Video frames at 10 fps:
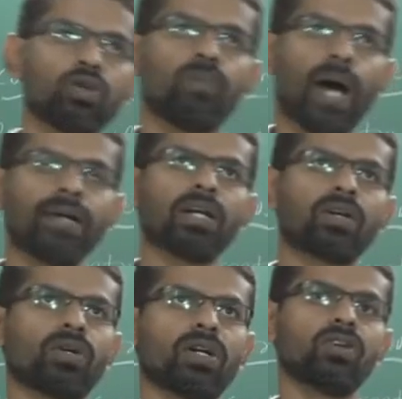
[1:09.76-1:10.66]
So in
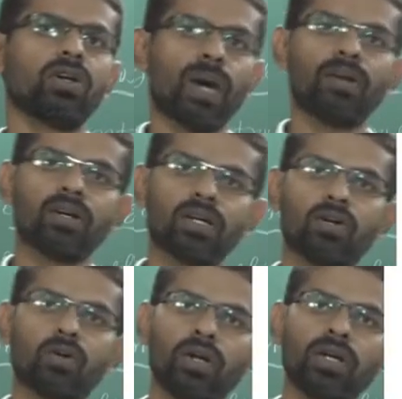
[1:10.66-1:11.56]
manual
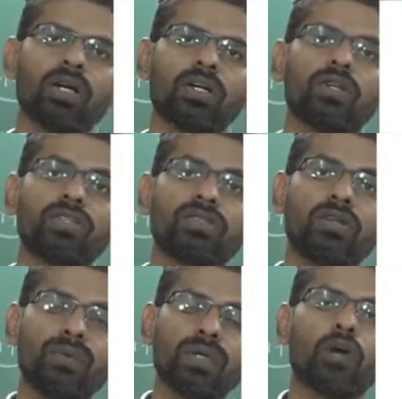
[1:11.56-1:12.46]
controlling, so it is
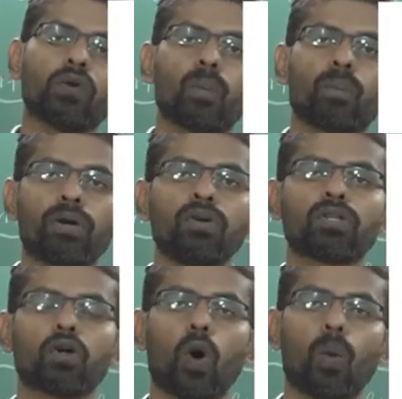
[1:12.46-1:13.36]
difficult to
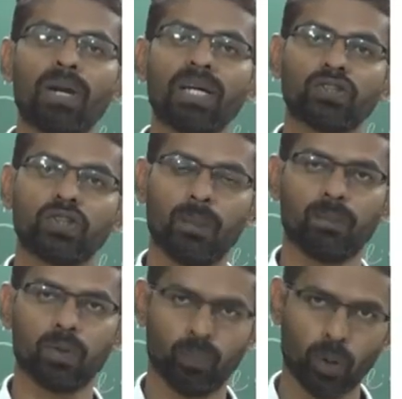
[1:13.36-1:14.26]
produce complex
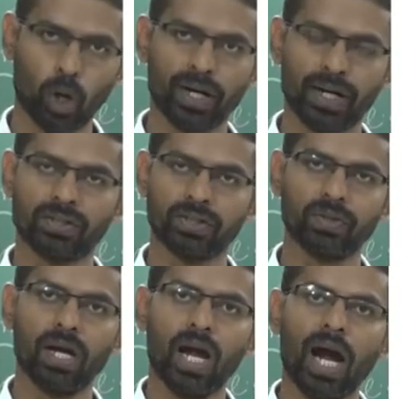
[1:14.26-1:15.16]
shaped products
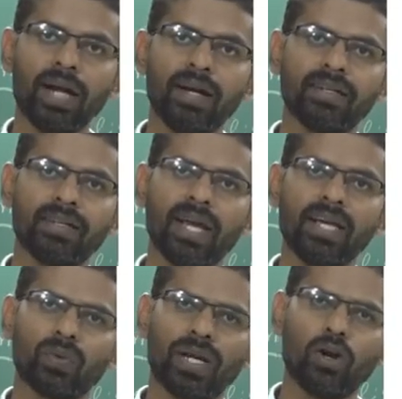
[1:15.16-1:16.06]
and it
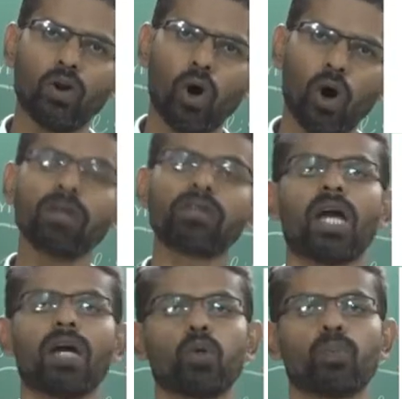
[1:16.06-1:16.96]
takes very long
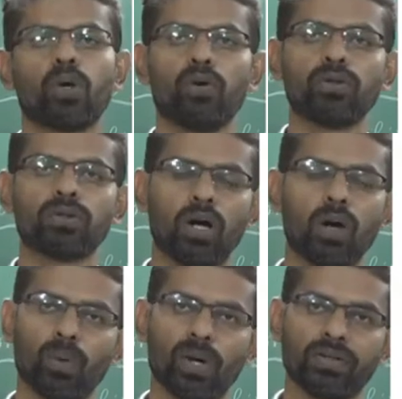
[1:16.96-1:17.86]
time to produce
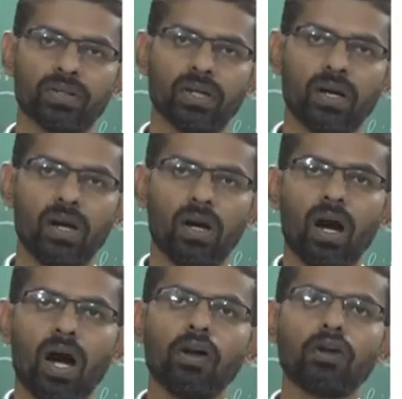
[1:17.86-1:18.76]
components.
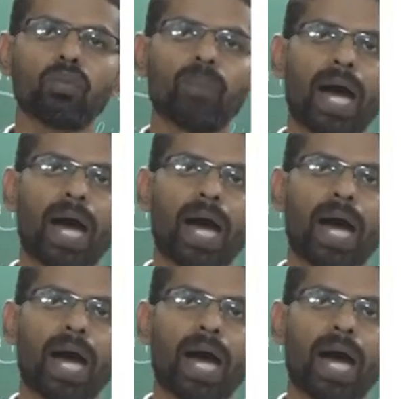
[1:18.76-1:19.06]
And also